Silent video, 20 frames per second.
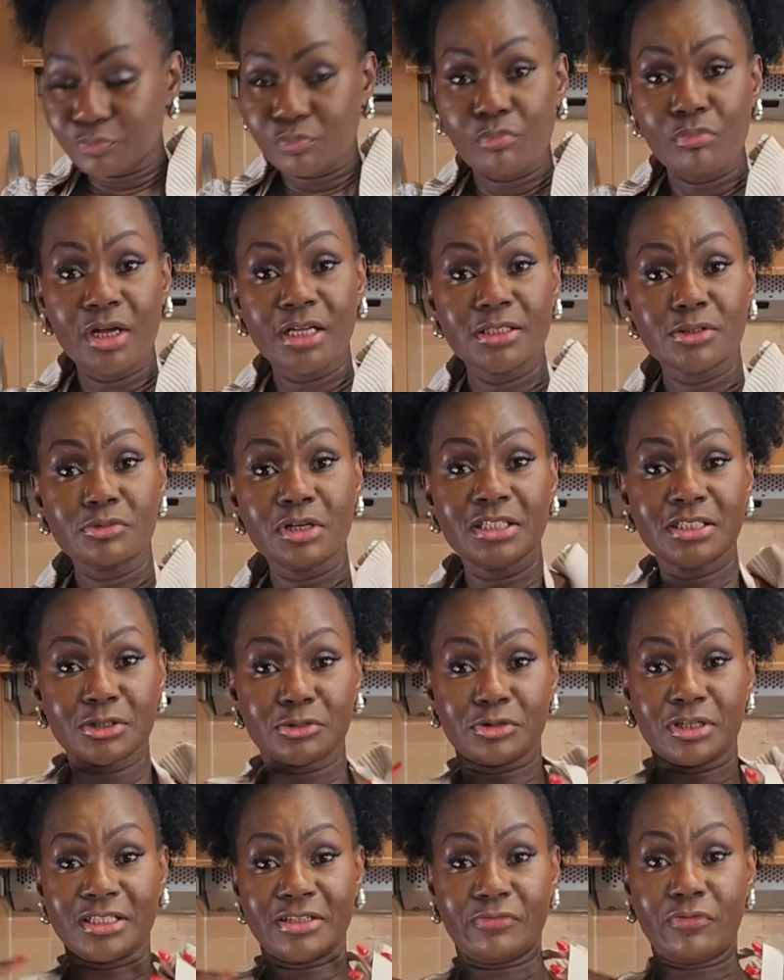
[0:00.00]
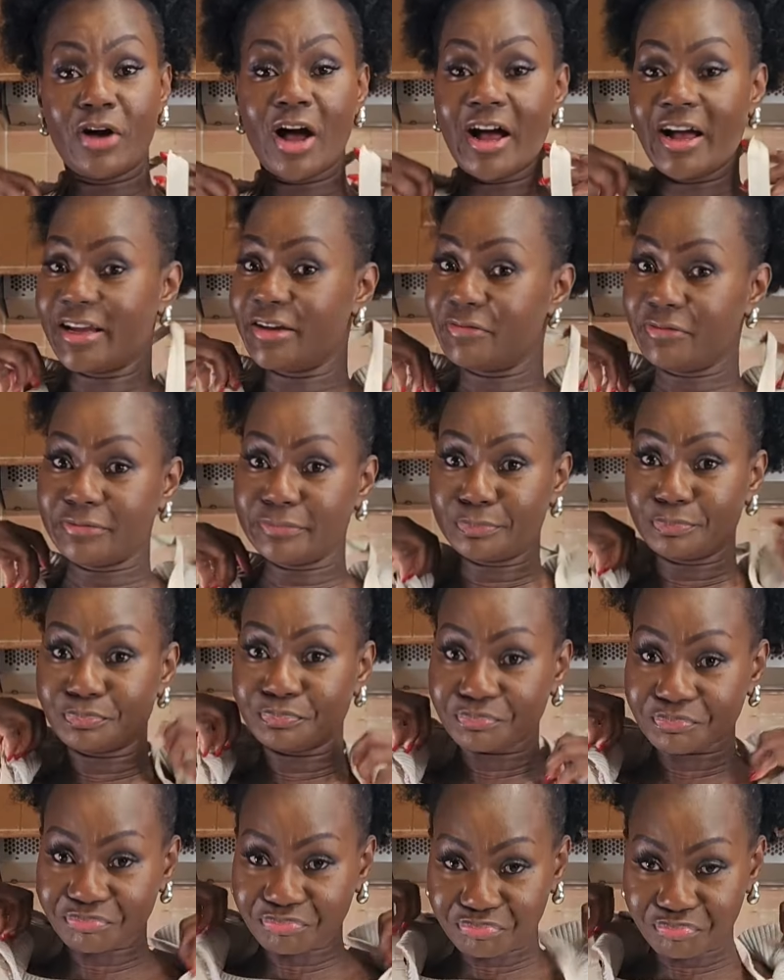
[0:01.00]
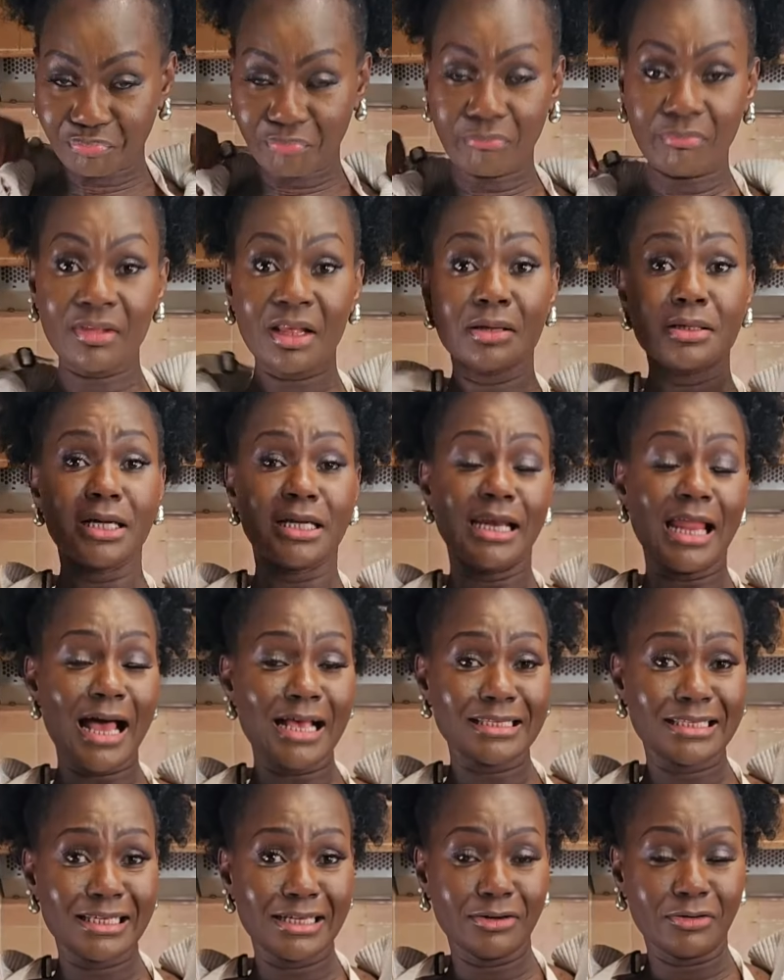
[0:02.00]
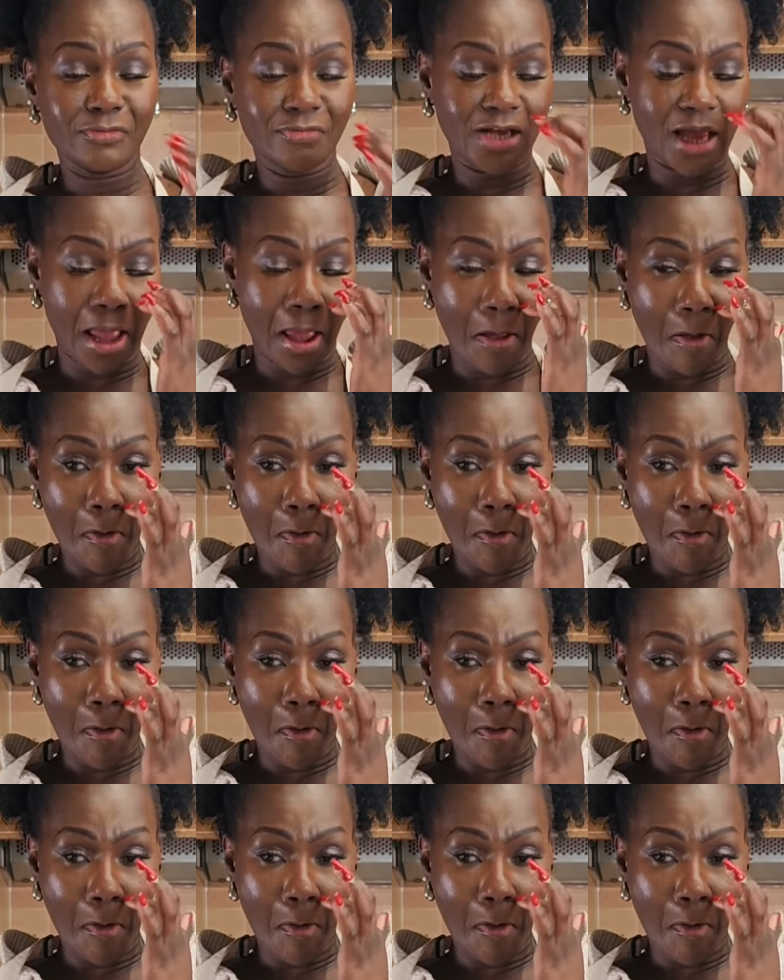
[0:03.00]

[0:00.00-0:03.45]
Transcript: But it's 2025, the last day of it.